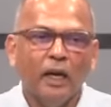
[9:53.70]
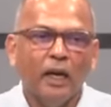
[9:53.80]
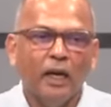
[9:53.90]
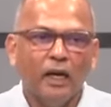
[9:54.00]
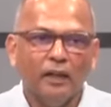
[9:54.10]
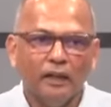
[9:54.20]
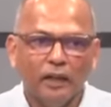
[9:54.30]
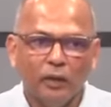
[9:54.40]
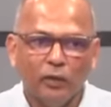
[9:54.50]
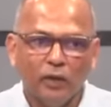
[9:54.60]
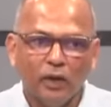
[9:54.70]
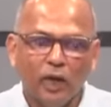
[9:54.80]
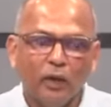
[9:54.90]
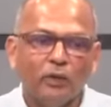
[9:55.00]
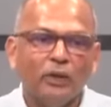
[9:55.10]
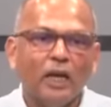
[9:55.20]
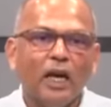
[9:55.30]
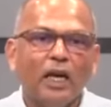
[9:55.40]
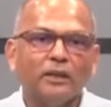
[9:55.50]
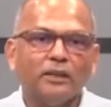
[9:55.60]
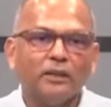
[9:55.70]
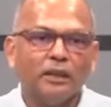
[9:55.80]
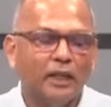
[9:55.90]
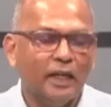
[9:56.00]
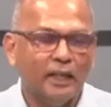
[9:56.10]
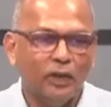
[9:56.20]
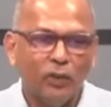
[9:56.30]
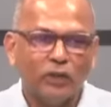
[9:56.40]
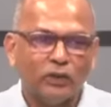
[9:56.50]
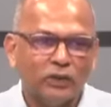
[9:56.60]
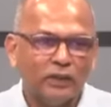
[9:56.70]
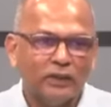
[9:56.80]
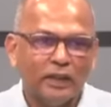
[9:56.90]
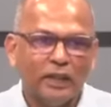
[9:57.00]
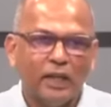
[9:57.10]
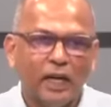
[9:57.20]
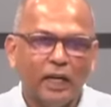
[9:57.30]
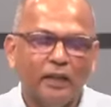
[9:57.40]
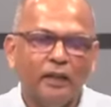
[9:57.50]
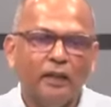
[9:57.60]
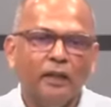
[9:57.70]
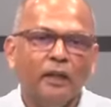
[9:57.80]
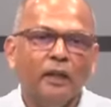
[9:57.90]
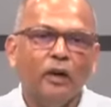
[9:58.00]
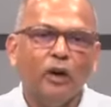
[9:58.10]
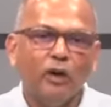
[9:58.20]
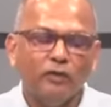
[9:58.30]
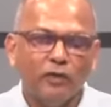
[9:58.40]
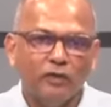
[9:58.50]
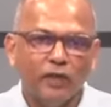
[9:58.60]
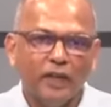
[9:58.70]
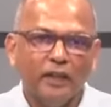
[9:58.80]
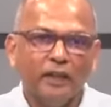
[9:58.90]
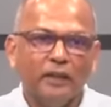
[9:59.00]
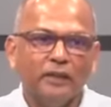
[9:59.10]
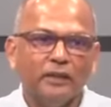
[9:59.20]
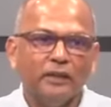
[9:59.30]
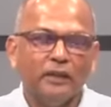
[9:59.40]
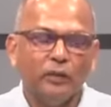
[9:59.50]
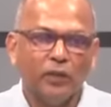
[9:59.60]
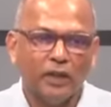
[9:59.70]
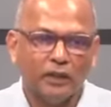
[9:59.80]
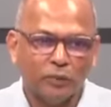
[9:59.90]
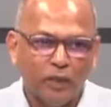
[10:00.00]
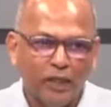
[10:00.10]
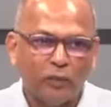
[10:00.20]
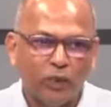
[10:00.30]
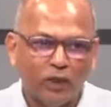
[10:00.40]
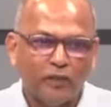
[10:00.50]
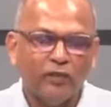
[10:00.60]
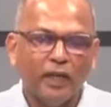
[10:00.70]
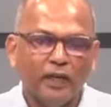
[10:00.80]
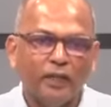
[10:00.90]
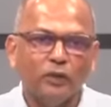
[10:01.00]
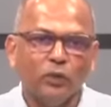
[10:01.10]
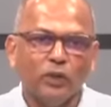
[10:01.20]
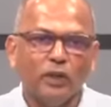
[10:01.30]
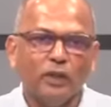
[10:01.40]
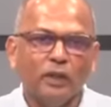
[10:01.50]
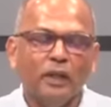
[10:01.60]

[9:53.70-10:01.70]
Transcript: And they were allowed to ask any questions that they had of the findings. They were explained what the findings were,